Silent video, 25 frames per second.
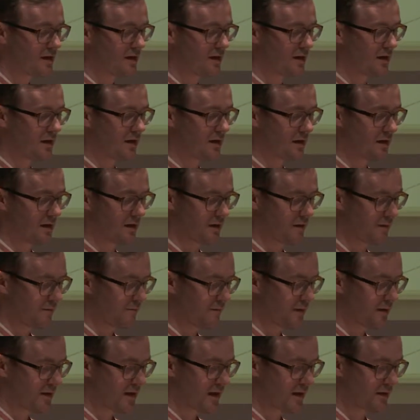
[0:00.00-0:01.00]

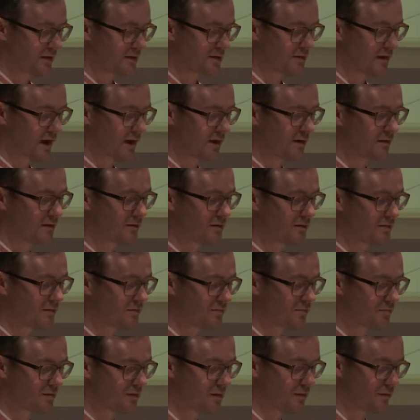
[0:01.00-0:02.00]
I could
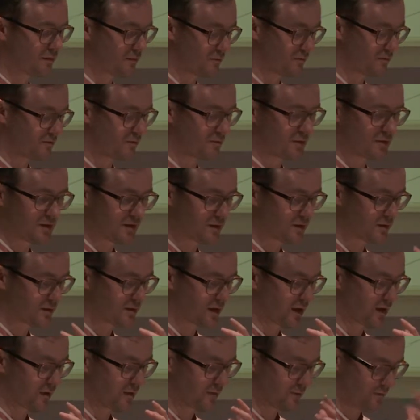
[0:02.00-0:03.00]
just to
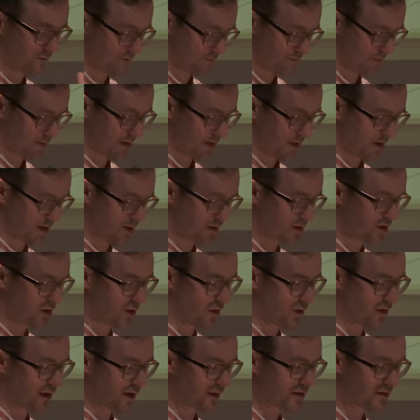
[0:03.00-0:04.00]
kind of
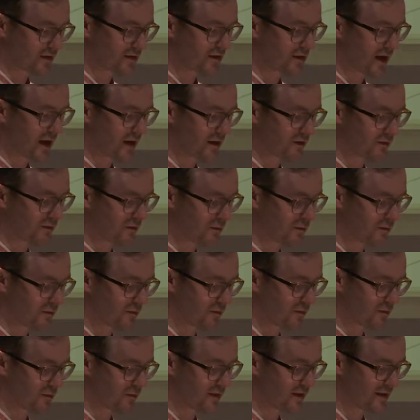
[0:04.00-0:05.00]
show you, I could start
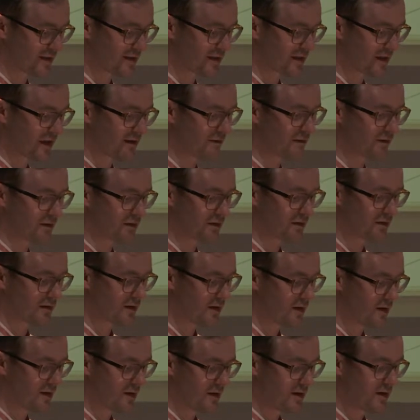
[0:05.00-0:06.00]
from this level
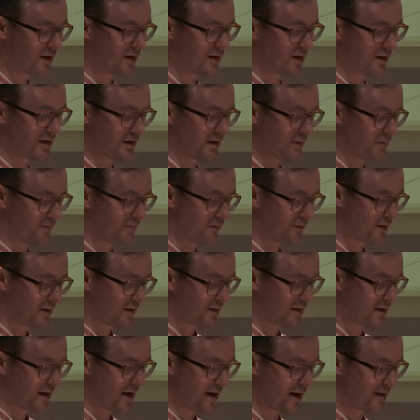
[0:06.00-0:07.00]

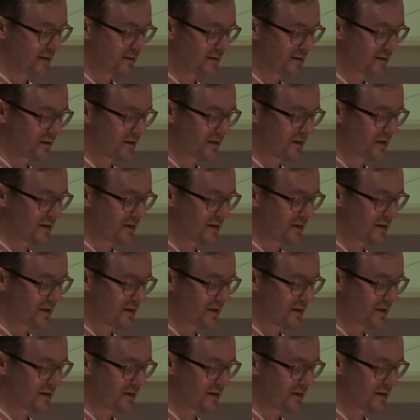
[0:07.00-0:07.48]
and